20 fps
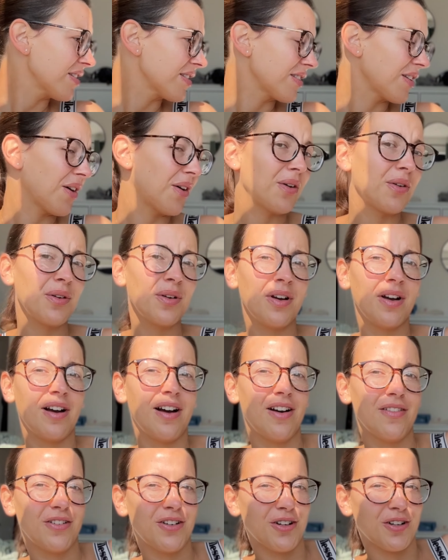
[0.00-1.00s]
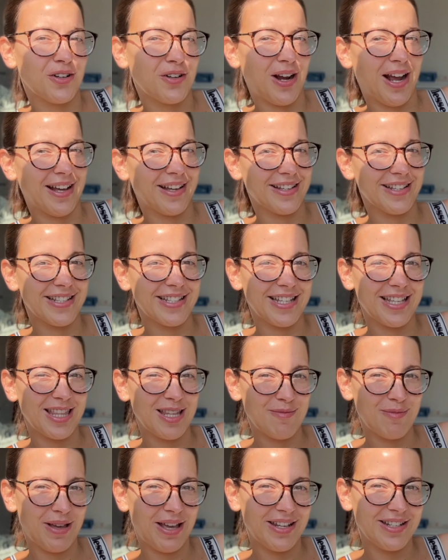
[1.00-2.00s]
So I've got crackers in
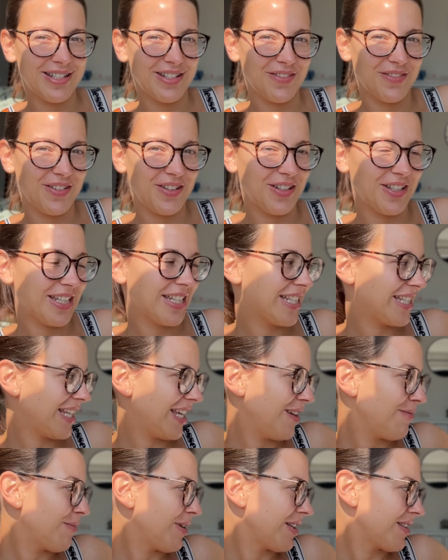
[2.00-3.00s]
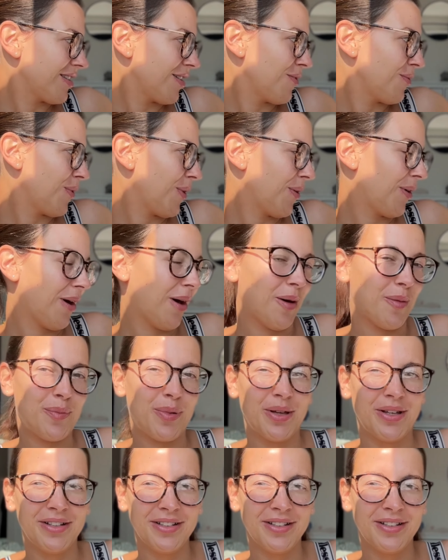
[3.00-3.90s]
the bed, if you can see. My son woke up